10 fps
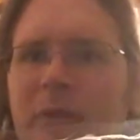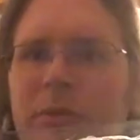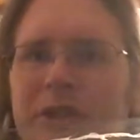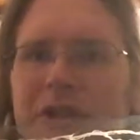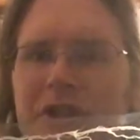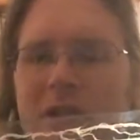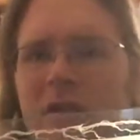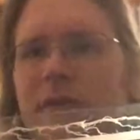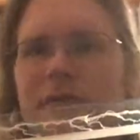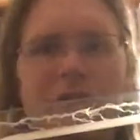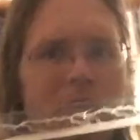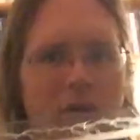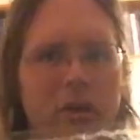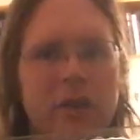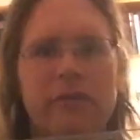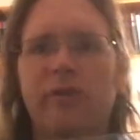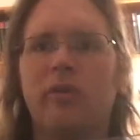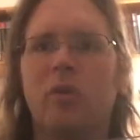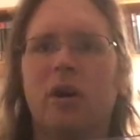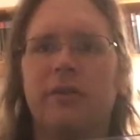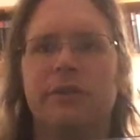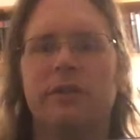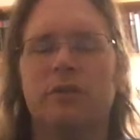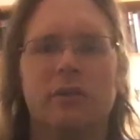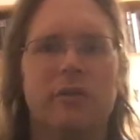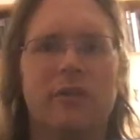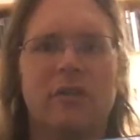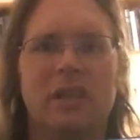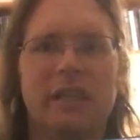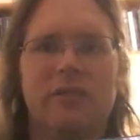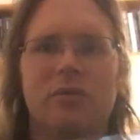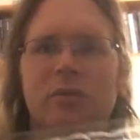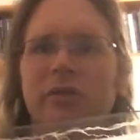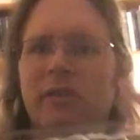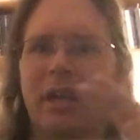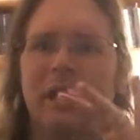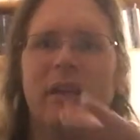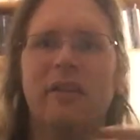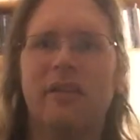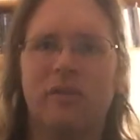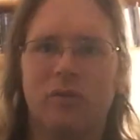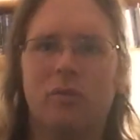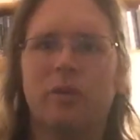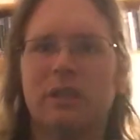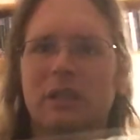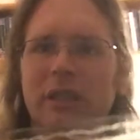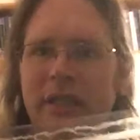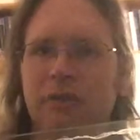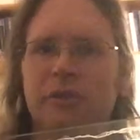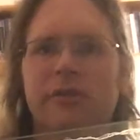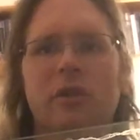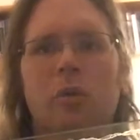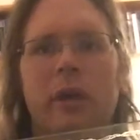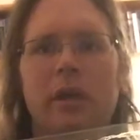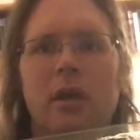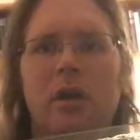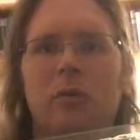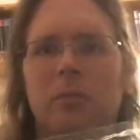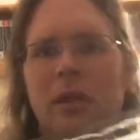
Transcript: up on a shelf, turn it on every so often, or use it as a light source, this is a really interesting way to go.